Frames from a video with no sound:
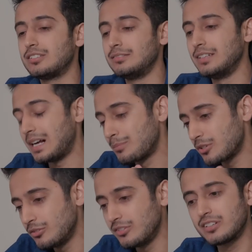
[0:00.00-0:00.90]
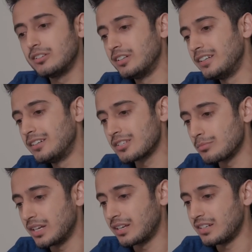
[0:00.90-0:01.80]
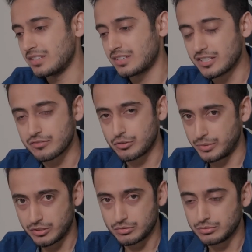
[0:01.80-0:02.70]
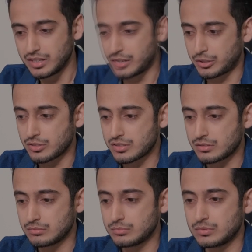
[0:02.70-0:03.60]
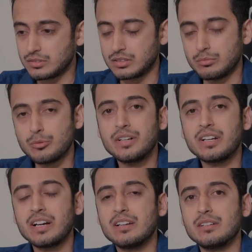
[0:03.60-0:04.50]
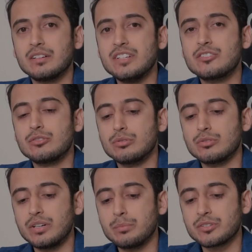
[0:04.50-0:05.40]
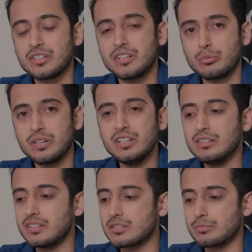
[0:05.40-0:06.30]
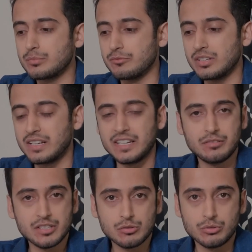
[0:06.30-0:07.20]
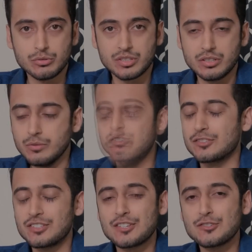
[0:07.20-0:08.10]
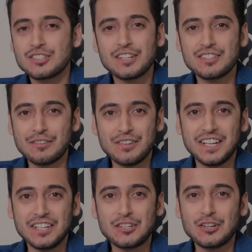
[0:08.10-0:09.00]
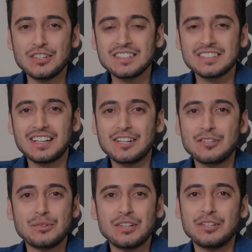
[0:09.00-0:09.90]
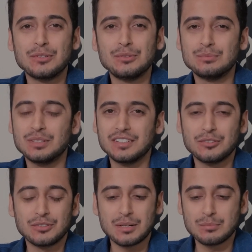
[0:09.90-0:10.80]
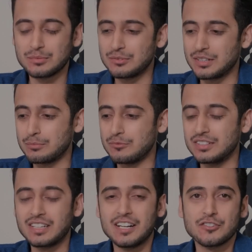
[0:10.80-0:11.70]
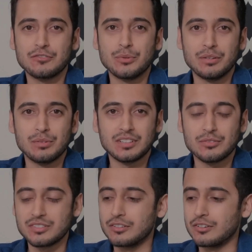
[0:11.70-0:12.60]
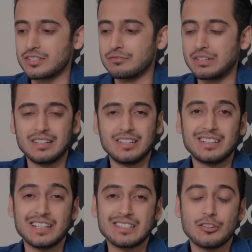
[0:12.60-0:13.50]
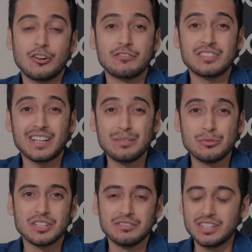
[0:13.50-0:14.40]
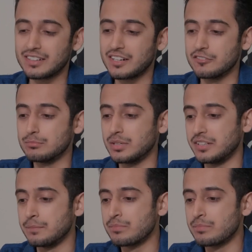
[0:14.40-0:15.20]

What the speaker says: absolutely doesn't make any sense for me to do that, because the moment I reach to 20% equity, this will anyways go to zero. So just to save $78, I don't need to come up with cash of $21,000, and it takes a lot of time to save that kind of money.